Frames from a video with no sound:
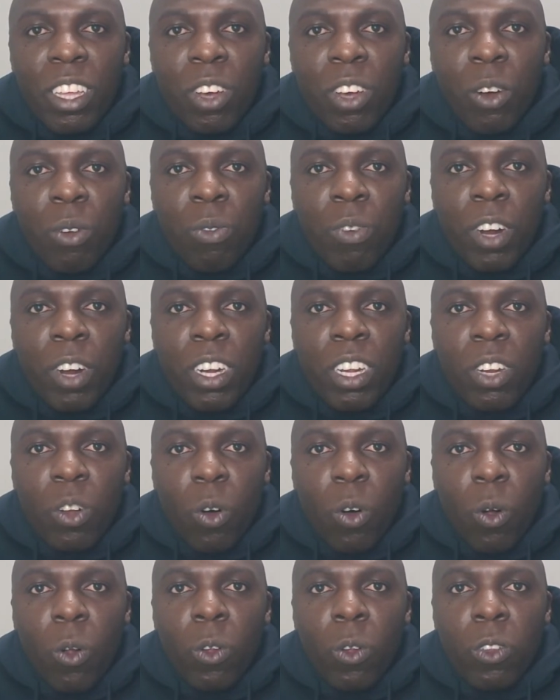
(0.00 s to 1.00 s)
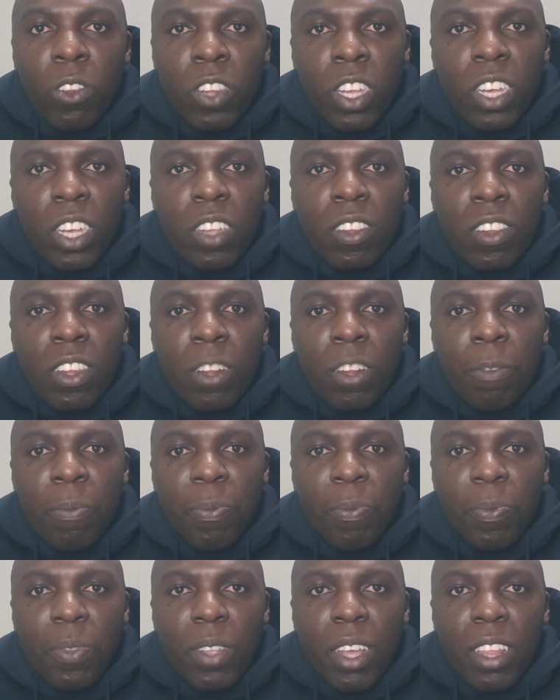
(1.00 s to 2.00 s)
converted all 6.
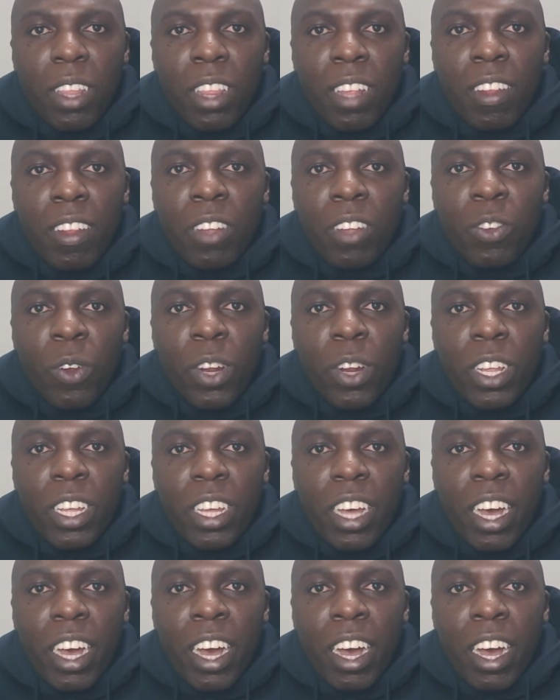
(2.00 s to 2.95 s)
That's actually